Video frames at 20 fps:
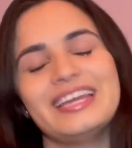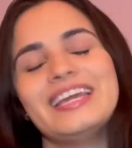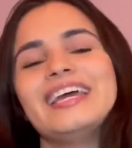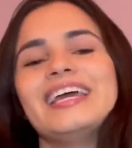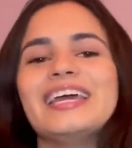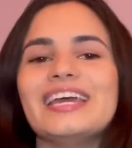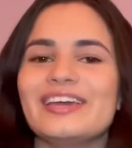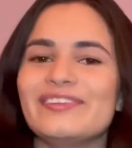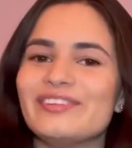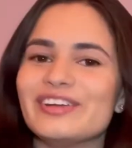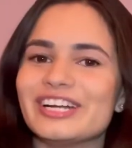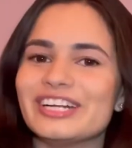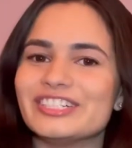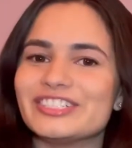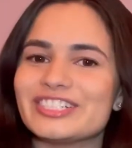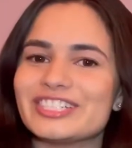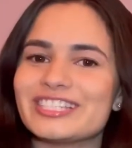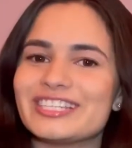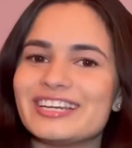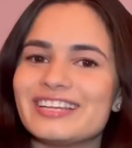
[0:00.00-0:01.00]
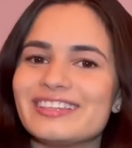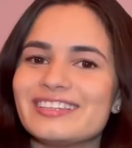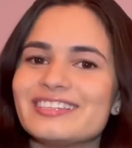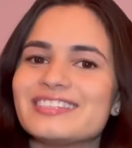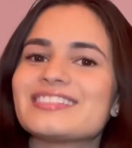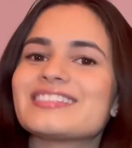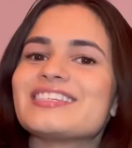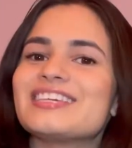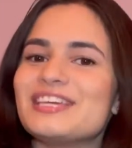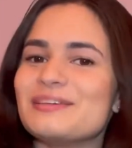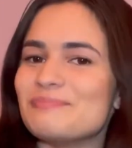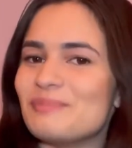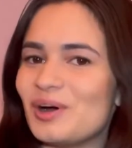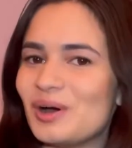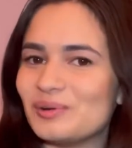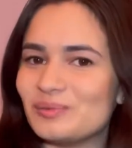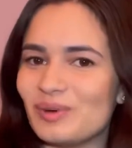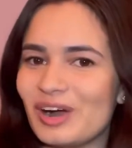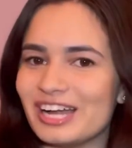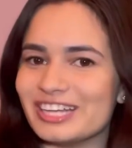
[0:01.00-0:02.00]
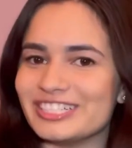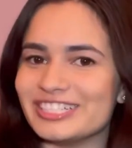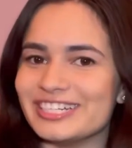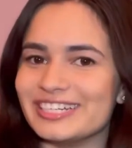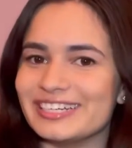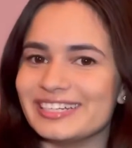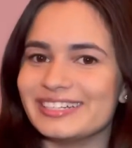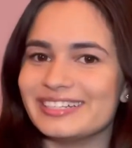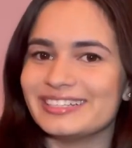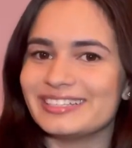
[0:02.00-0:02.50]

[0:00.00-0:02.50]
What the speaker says: If you're interested in this, keep on watching.